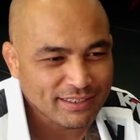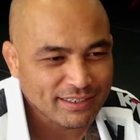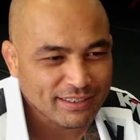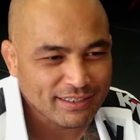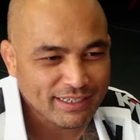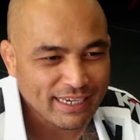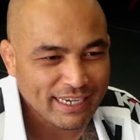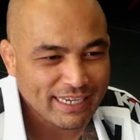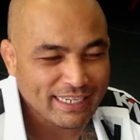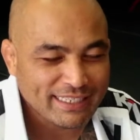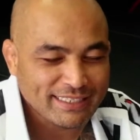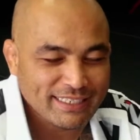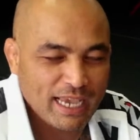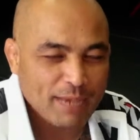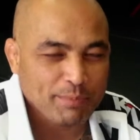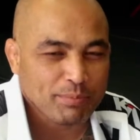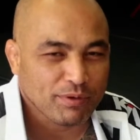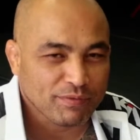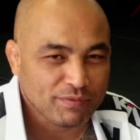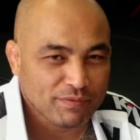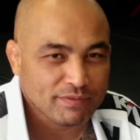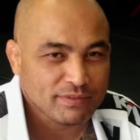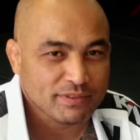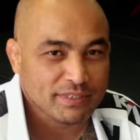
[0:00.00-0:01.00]
any type of
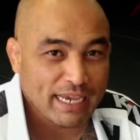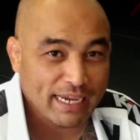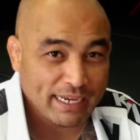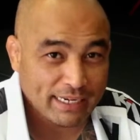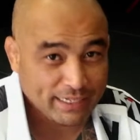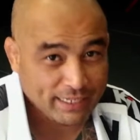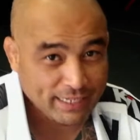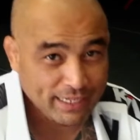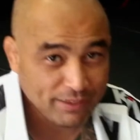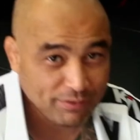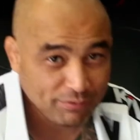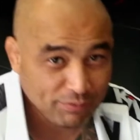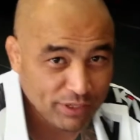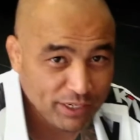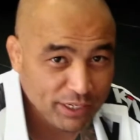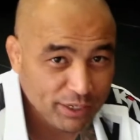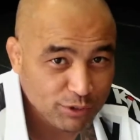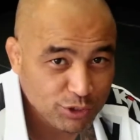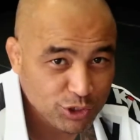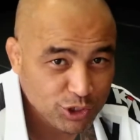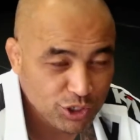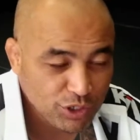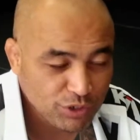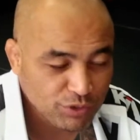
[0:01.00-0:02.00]
technique video
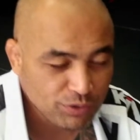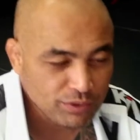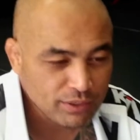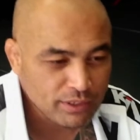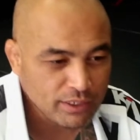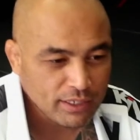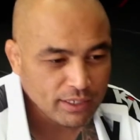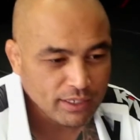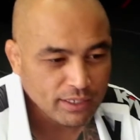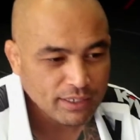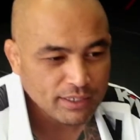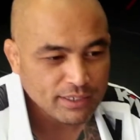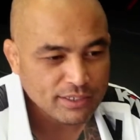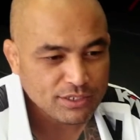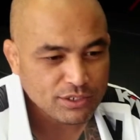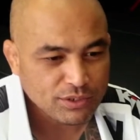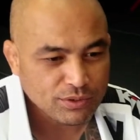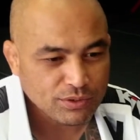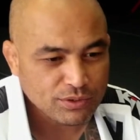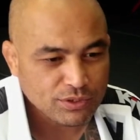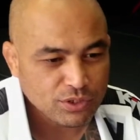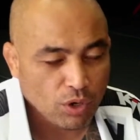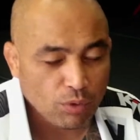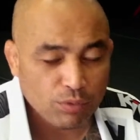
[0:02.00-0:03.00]
shown, so
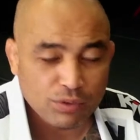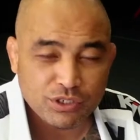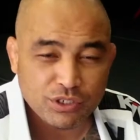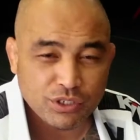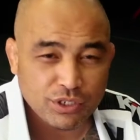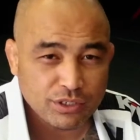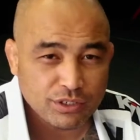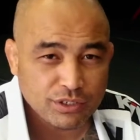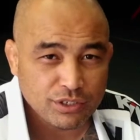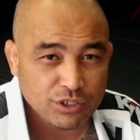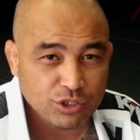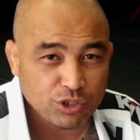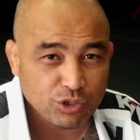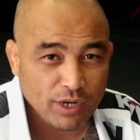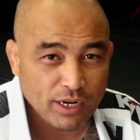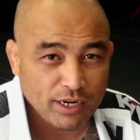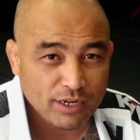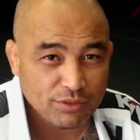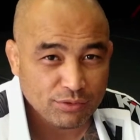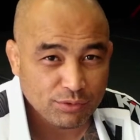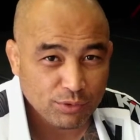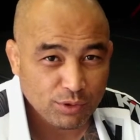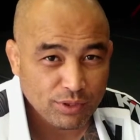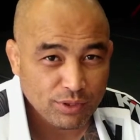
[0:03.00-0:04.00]
it's always good to try to
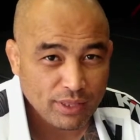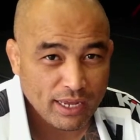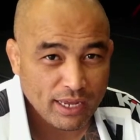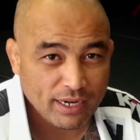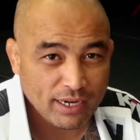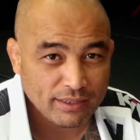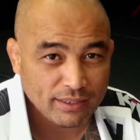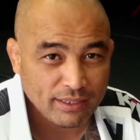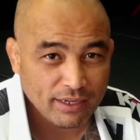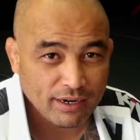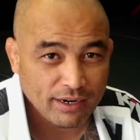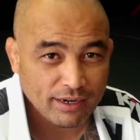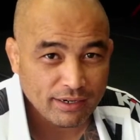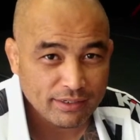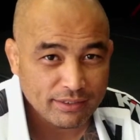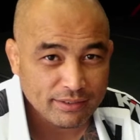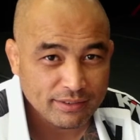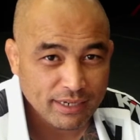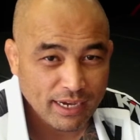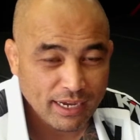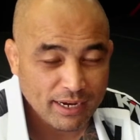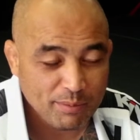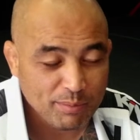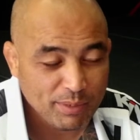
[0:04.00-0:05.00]
throw that in there,
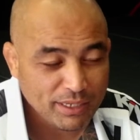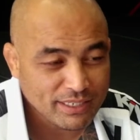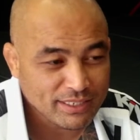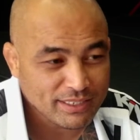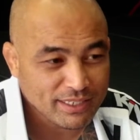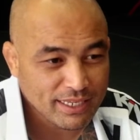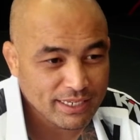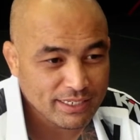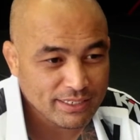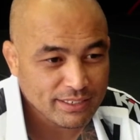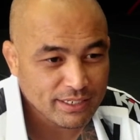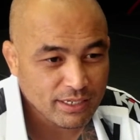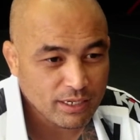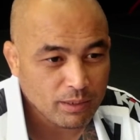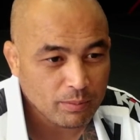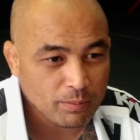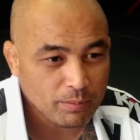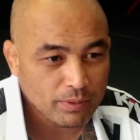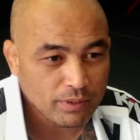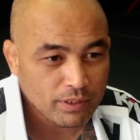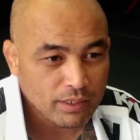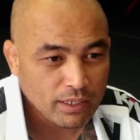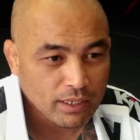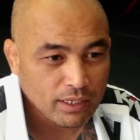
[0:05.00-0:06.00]
kind of mix things up.
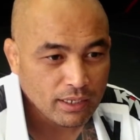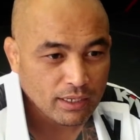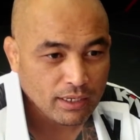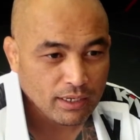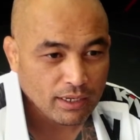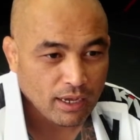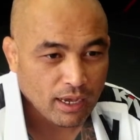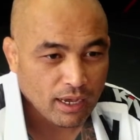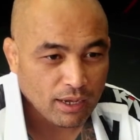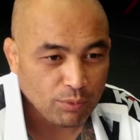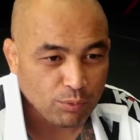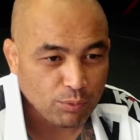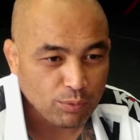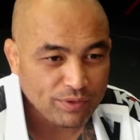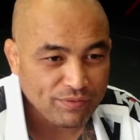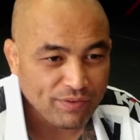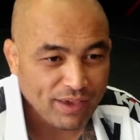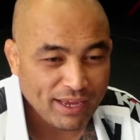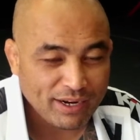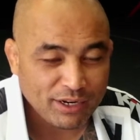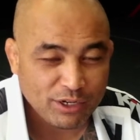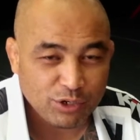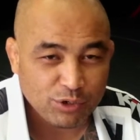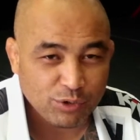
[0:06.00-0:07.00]
We've
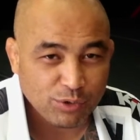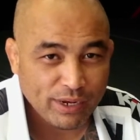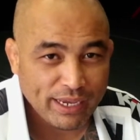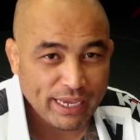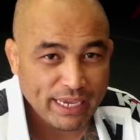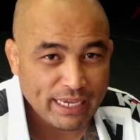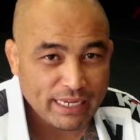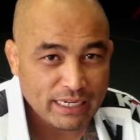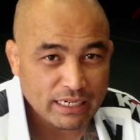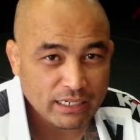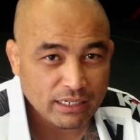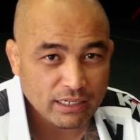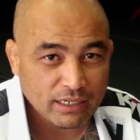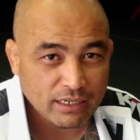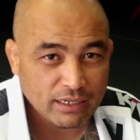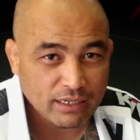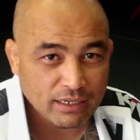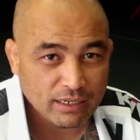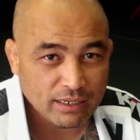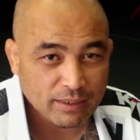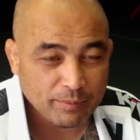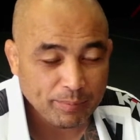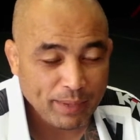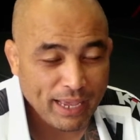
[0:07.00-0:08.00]
had a great
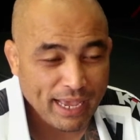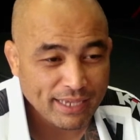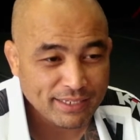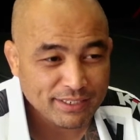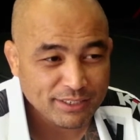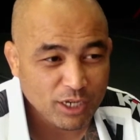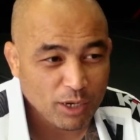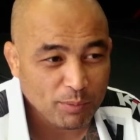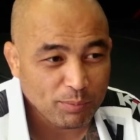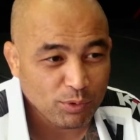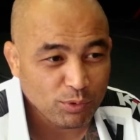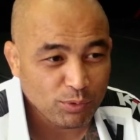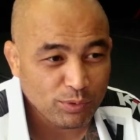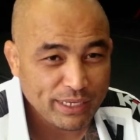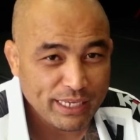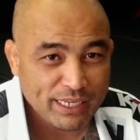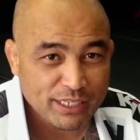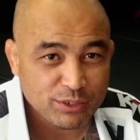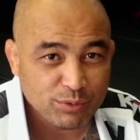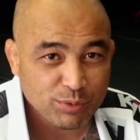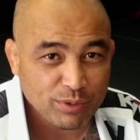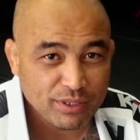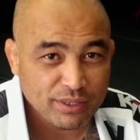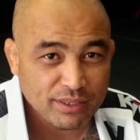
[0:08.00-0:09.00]
past couple
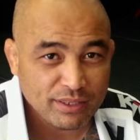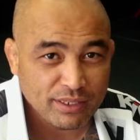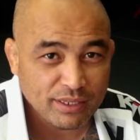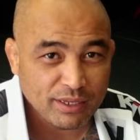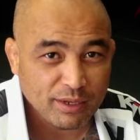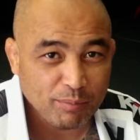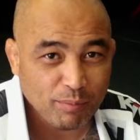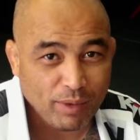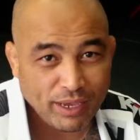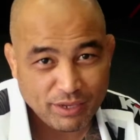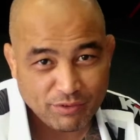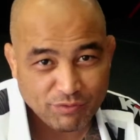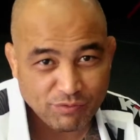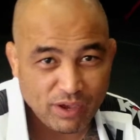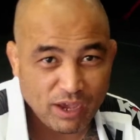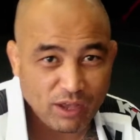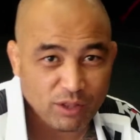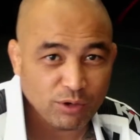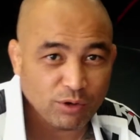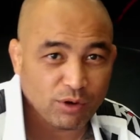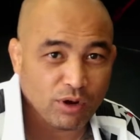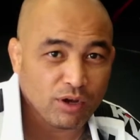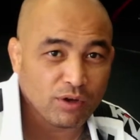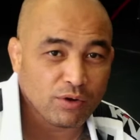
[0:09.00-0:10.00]
weeks with Mike
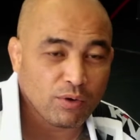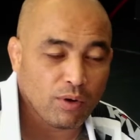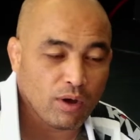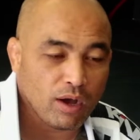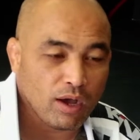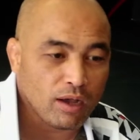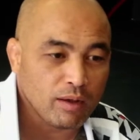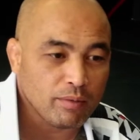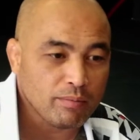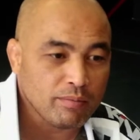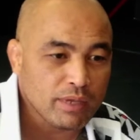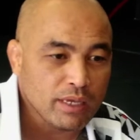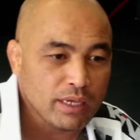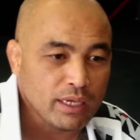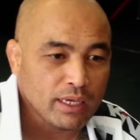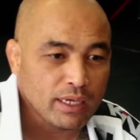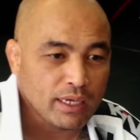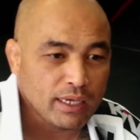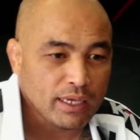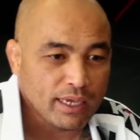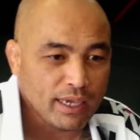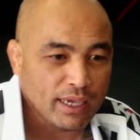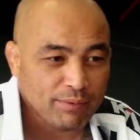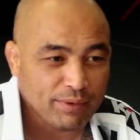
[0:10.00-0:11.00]
Fowler on Guam,
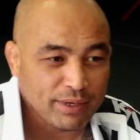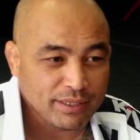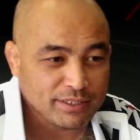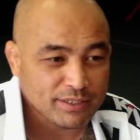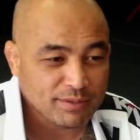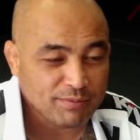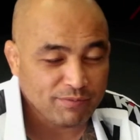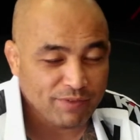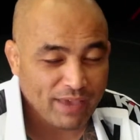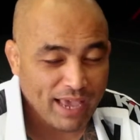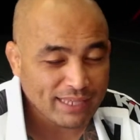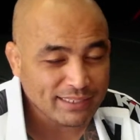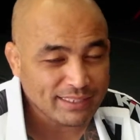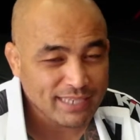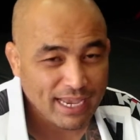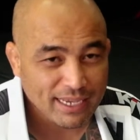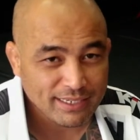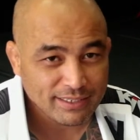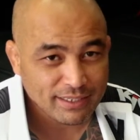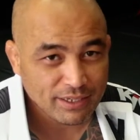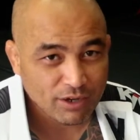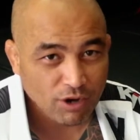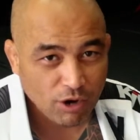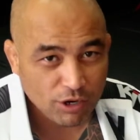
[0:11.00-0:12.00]
and we had some
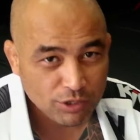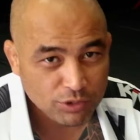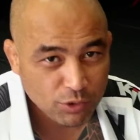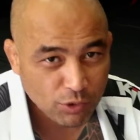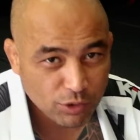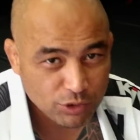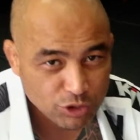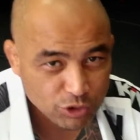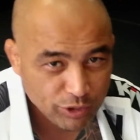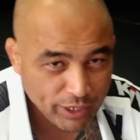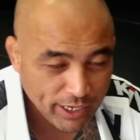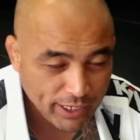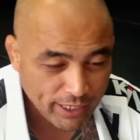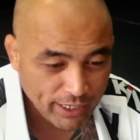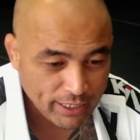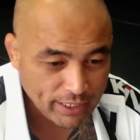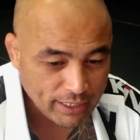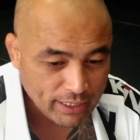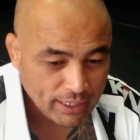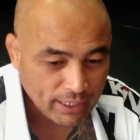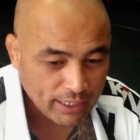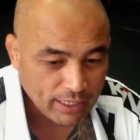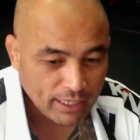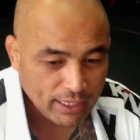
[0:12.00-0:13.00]
fantastic hardcore training,
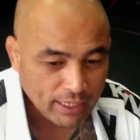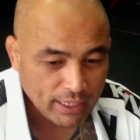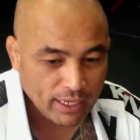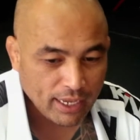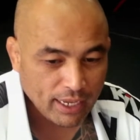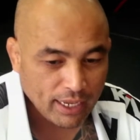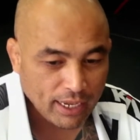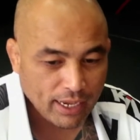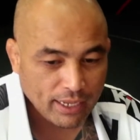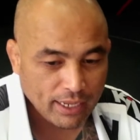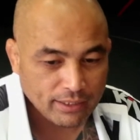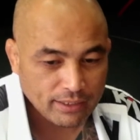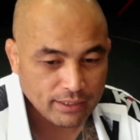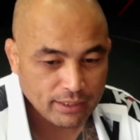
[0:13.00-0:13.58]
and